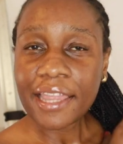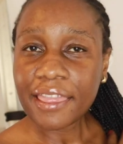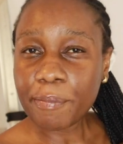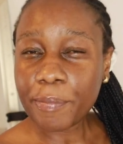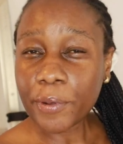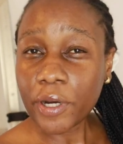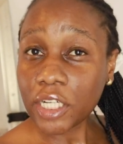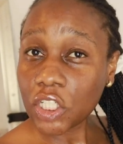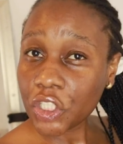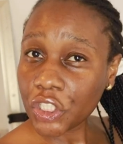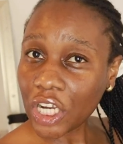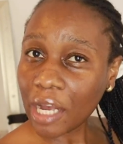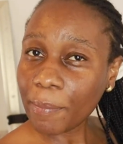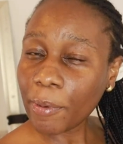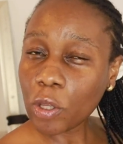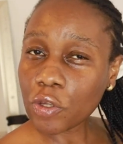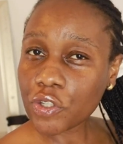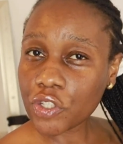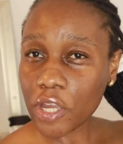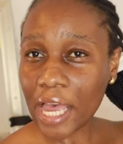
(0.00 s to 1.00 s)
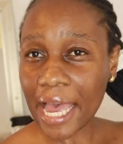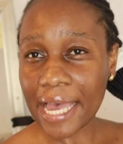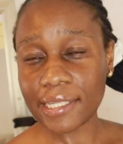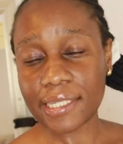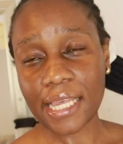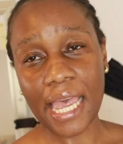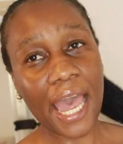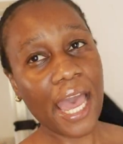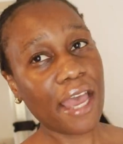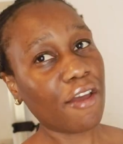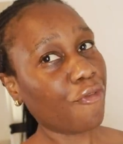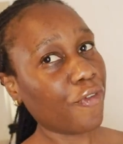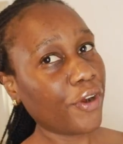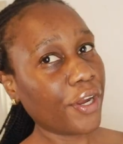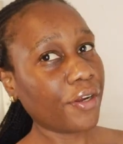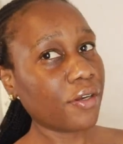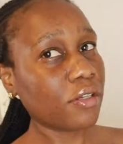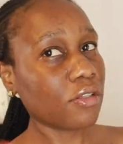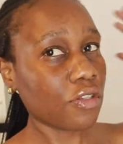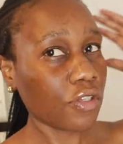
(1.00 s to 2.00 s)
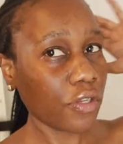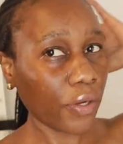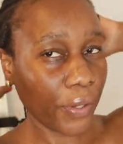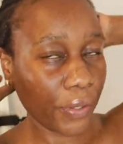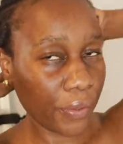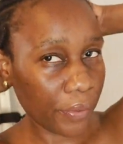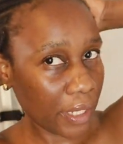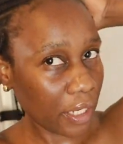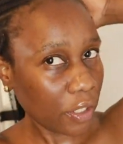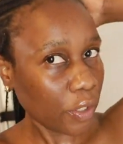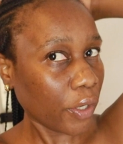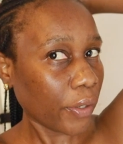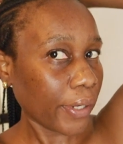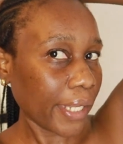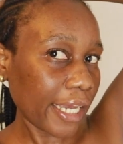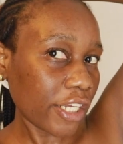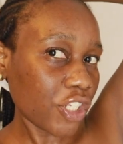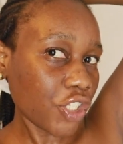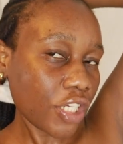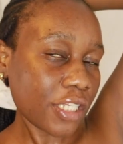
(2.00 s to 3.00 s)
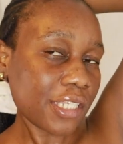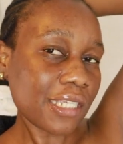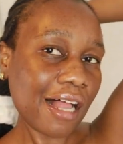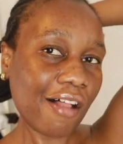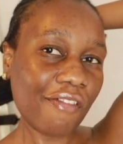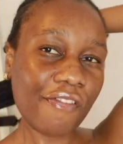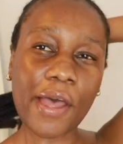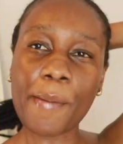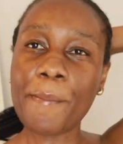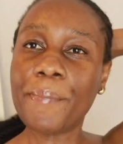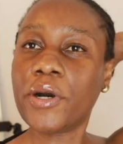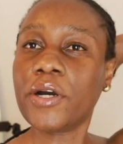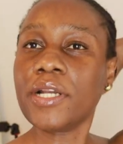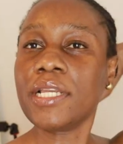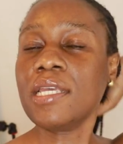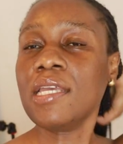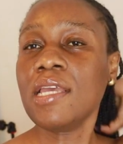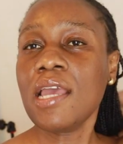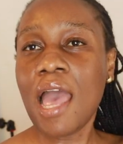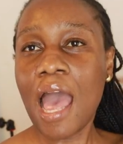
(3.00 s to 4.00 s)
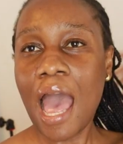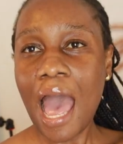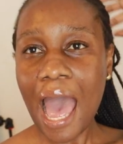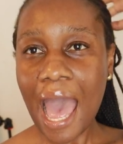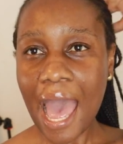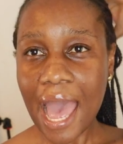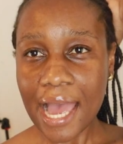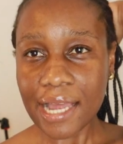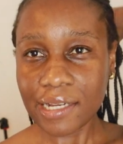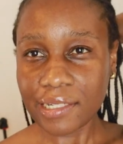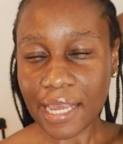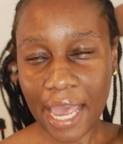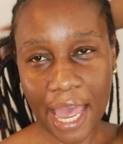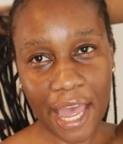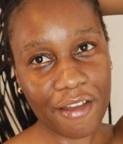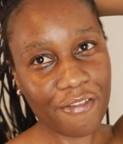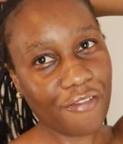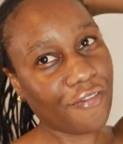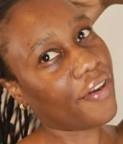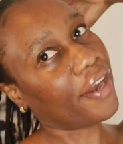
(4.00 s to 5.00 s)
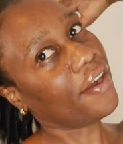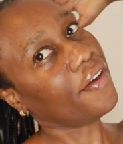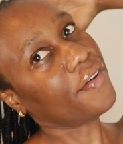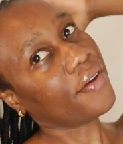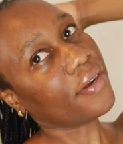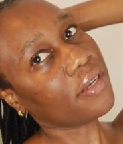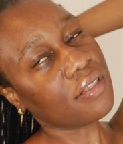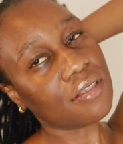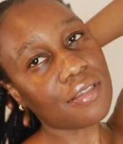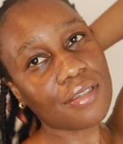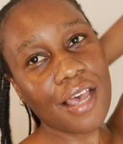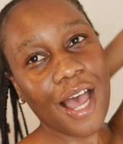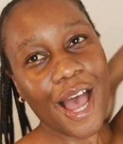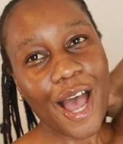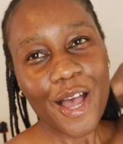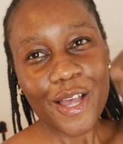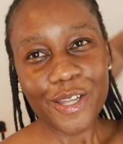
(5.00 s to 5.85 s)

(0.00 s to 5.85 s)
The Body Shop also has a hair fragrance, so you can go get yourself a body and hair fragrance.